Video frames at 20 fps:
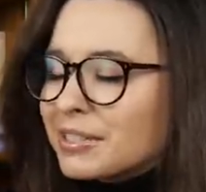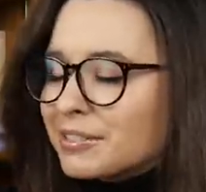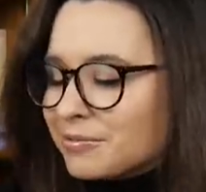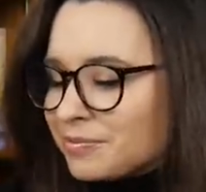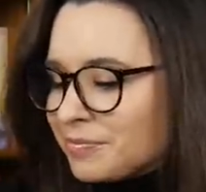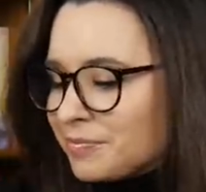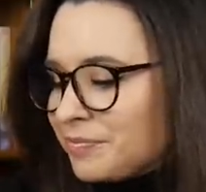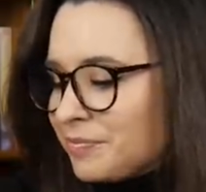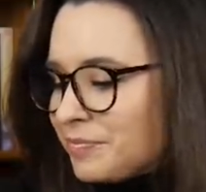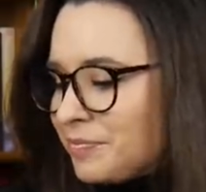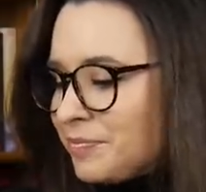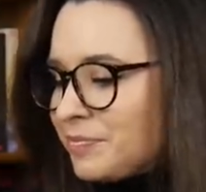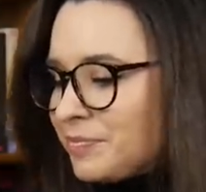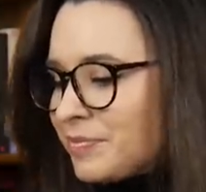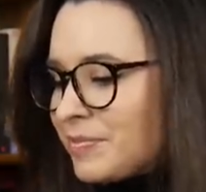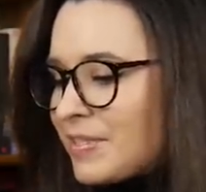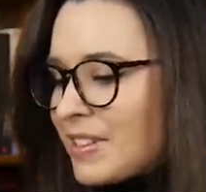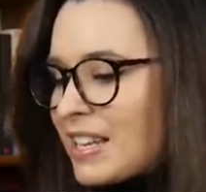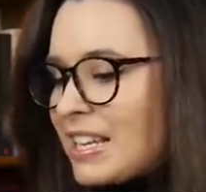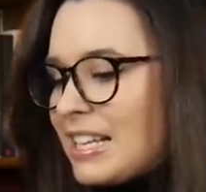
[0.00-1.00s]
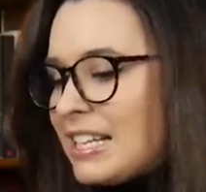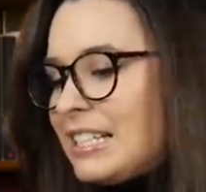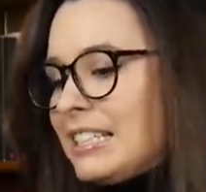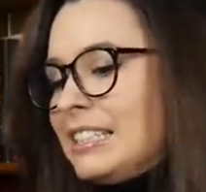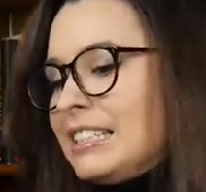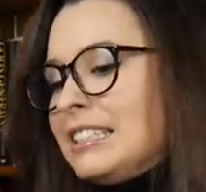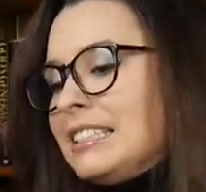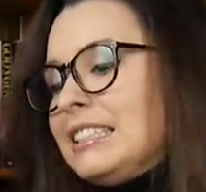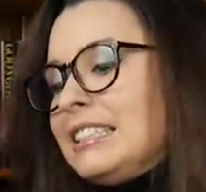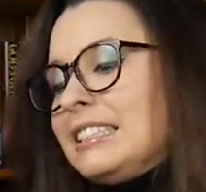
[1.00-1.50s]

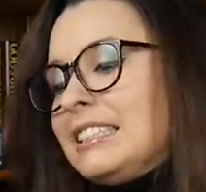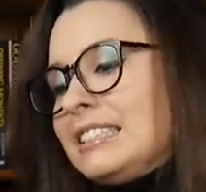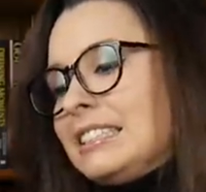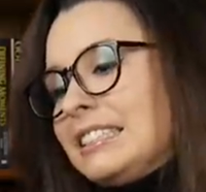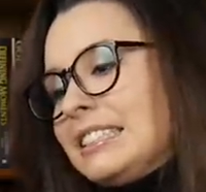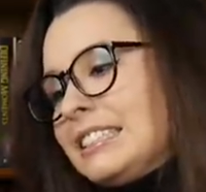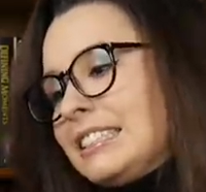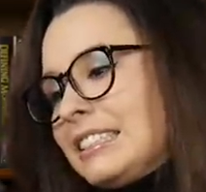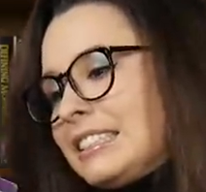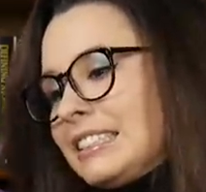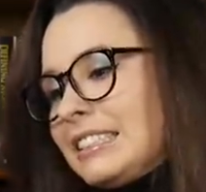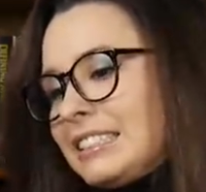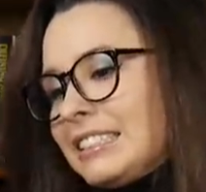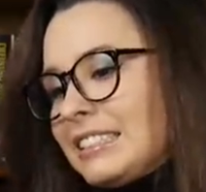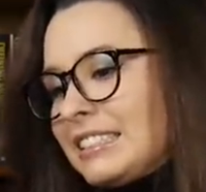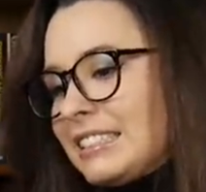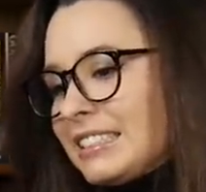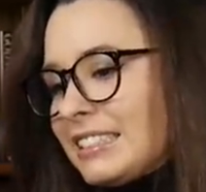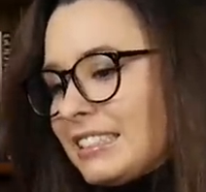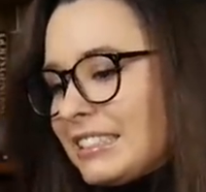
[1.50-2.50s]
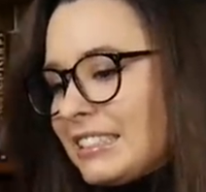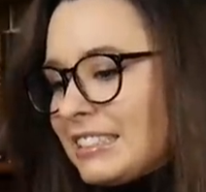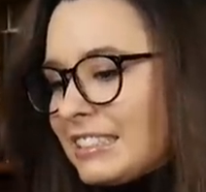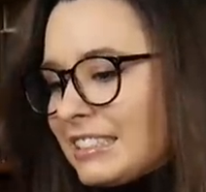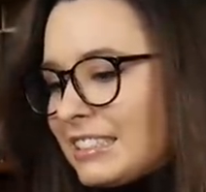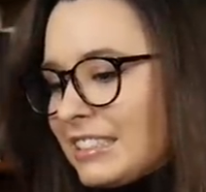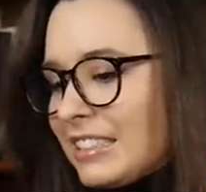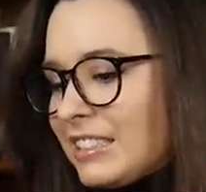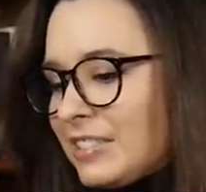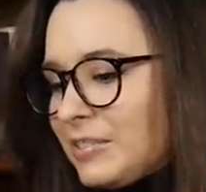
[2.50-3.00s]

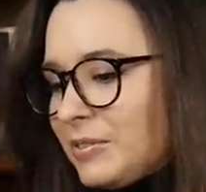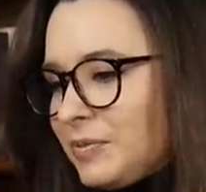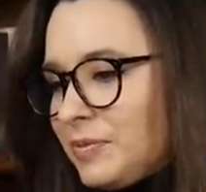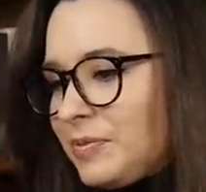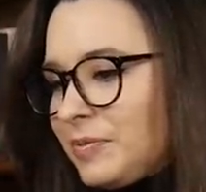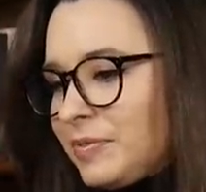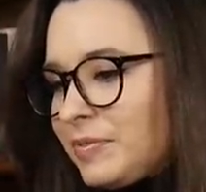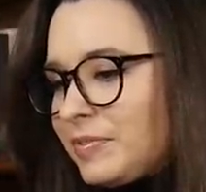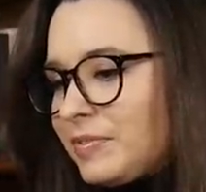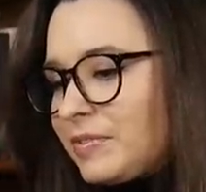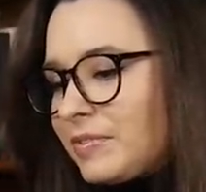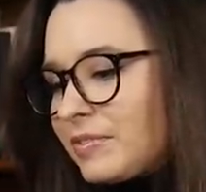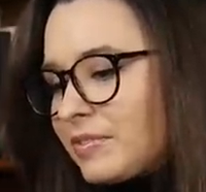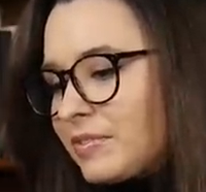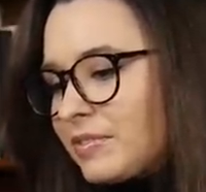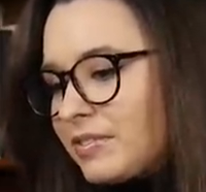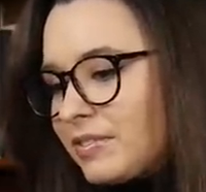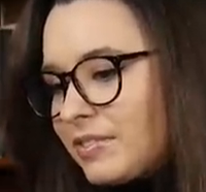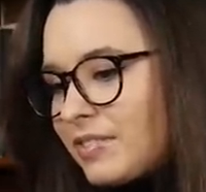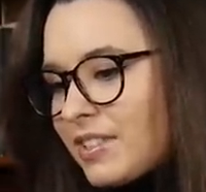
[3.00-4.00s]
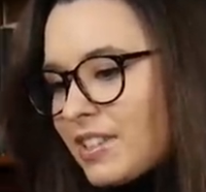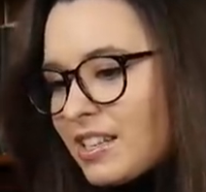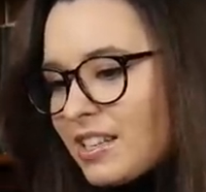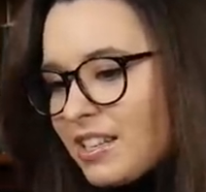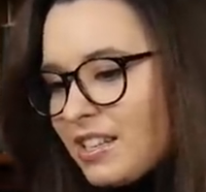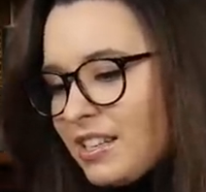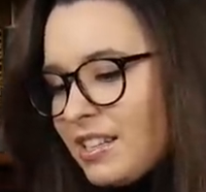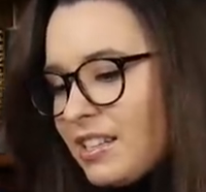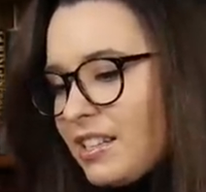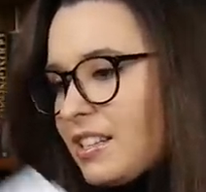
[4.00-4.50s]

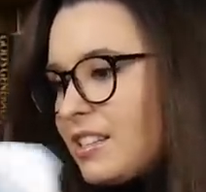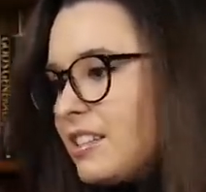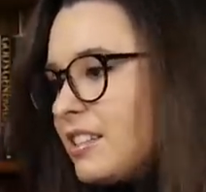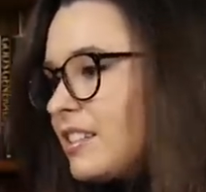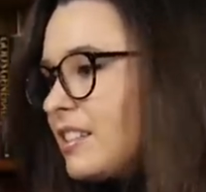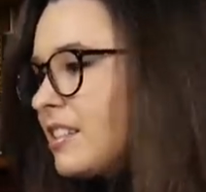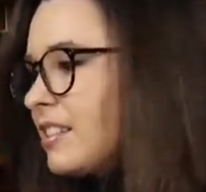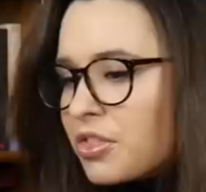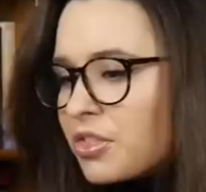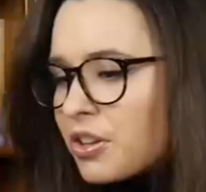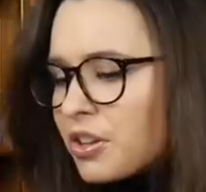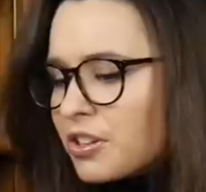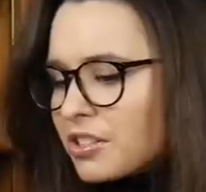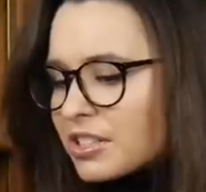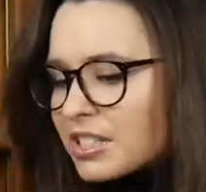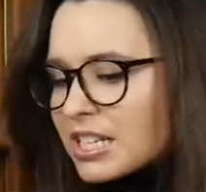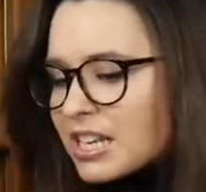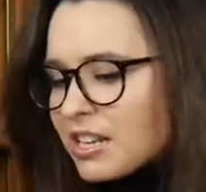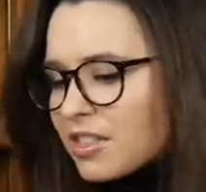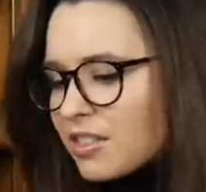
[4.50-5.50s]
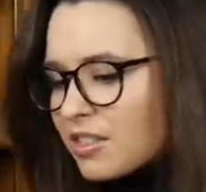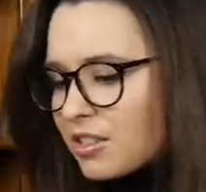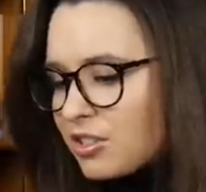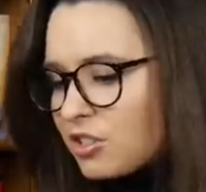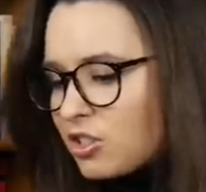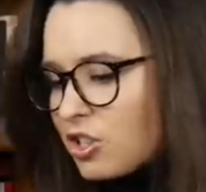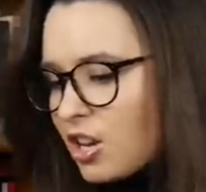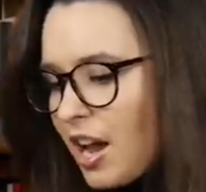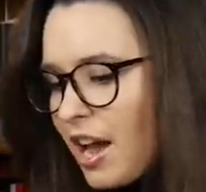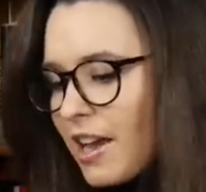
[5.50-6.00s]
13th
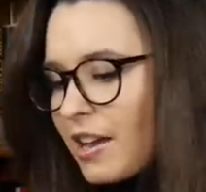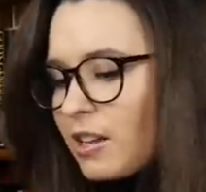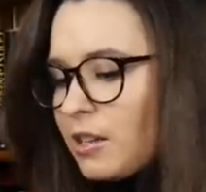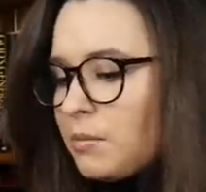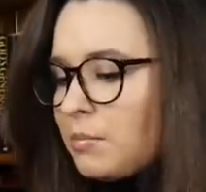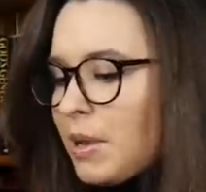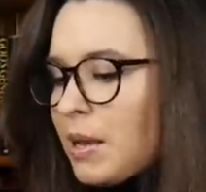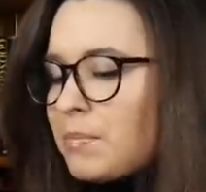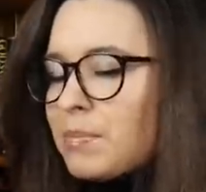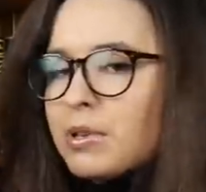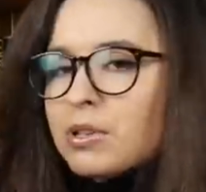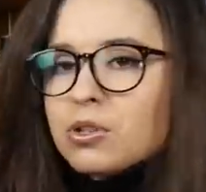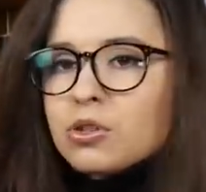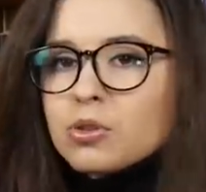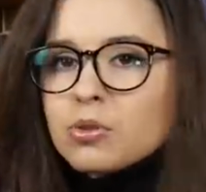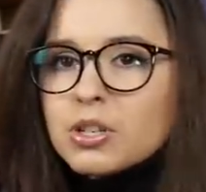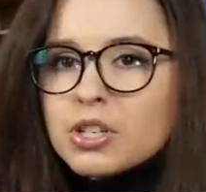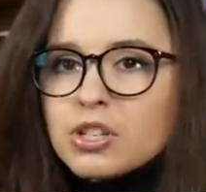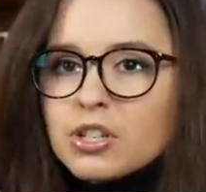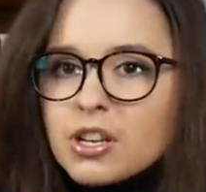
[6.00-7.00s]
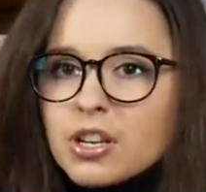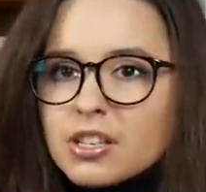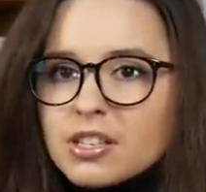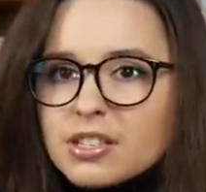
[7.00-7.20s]
Child by Patricia